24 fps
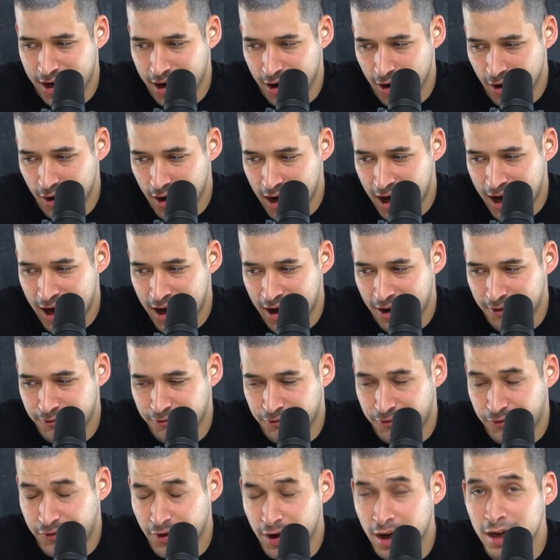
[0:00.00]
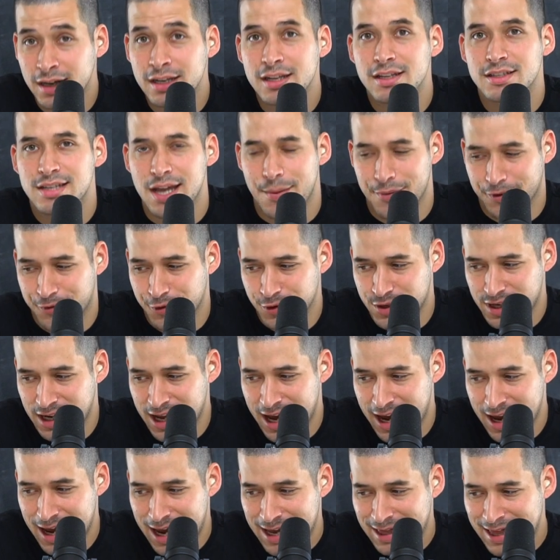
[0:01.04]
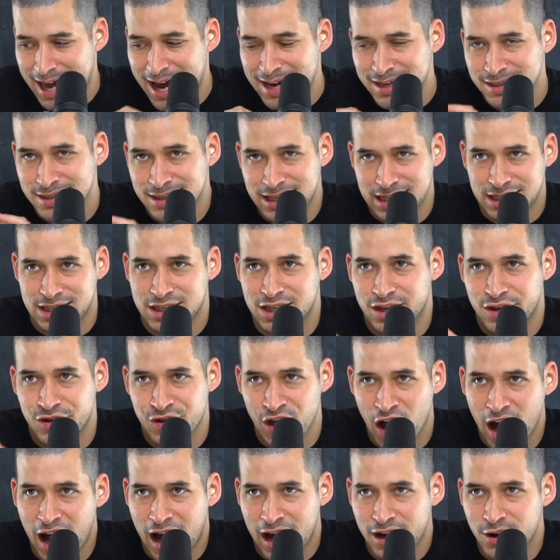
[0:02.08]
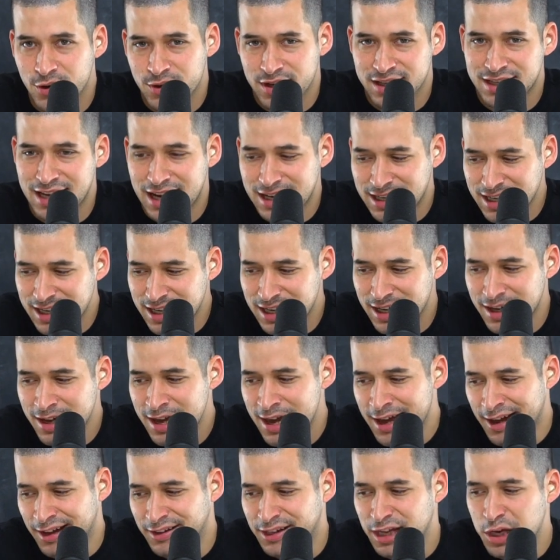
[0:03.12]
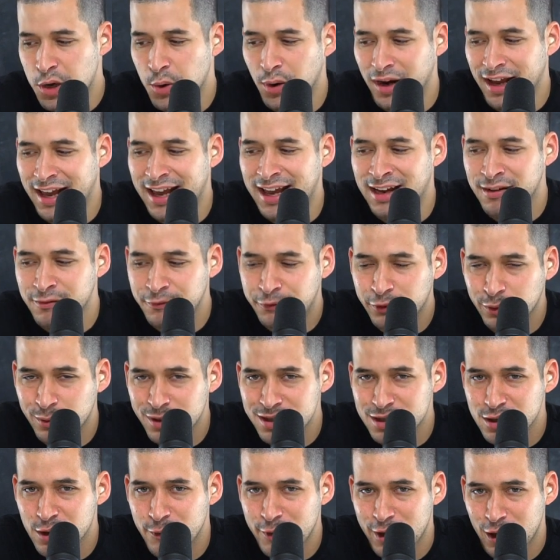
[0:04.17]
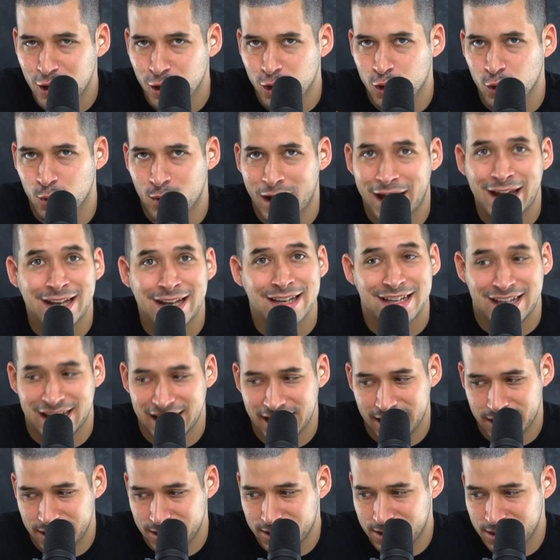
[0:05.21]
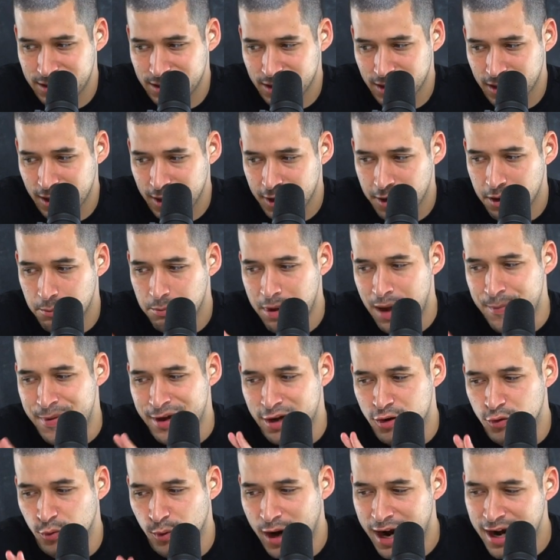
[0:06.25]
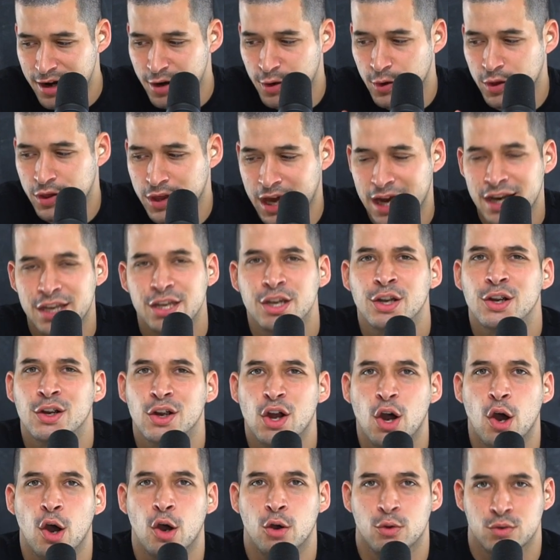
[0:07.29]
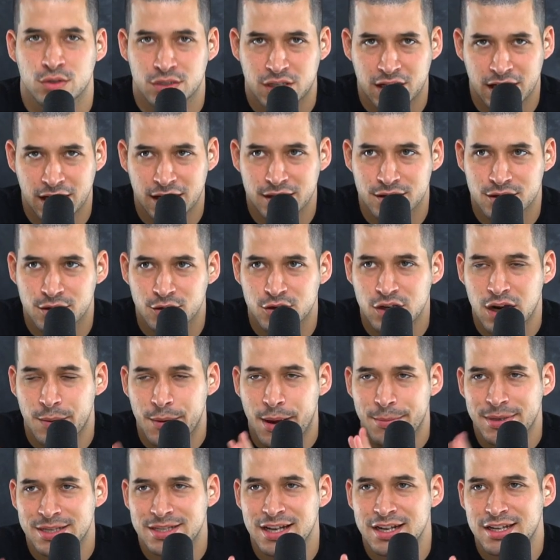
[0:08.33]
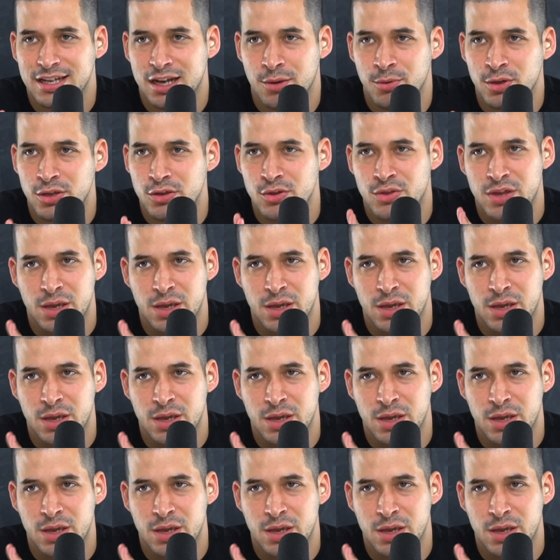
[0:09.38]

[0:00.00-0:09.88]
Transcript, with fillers: here. Uh, fun topic for today, and that is this thought or this idea that your influence over your grandkids may be greater than your own kids. So, Jeremy, I'm excited to hear what you